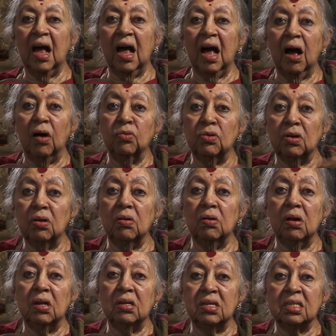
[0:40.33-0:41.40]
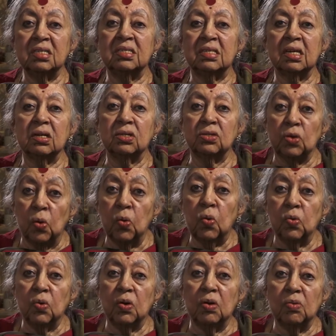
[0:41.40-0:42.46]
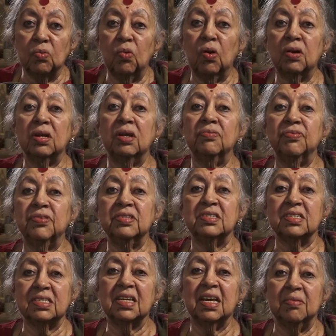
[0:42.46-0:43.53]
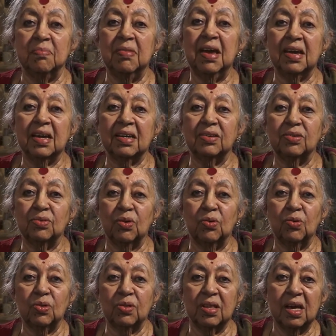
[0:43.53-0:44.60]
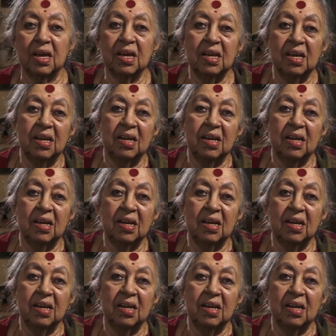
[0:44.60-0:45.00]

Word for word: how just the tone, what difference it can make to the whole thing.